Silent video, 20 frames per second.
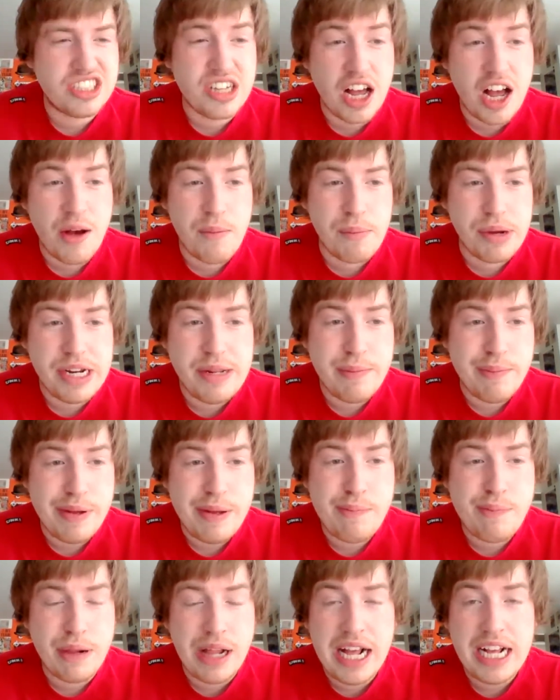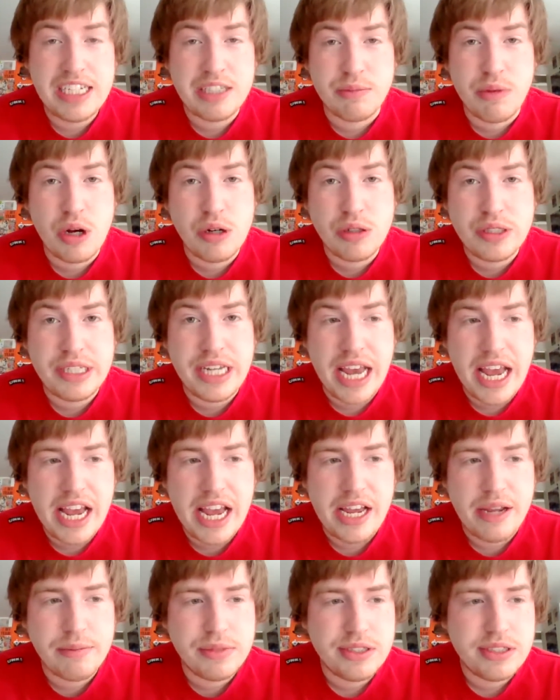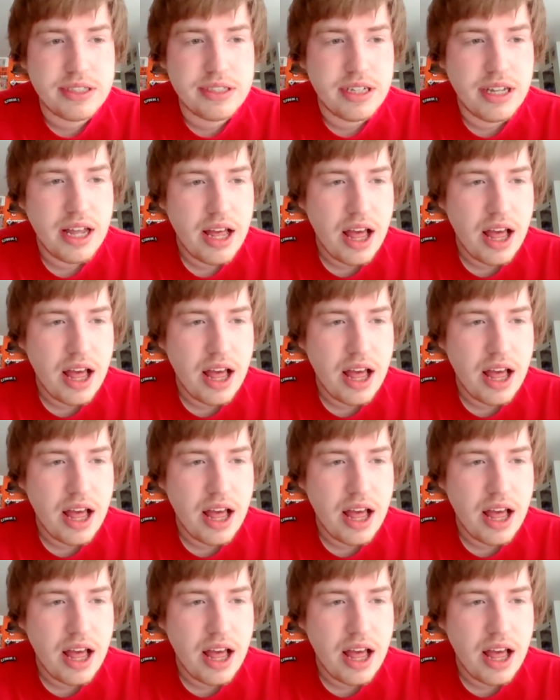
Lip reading: But he plays most games.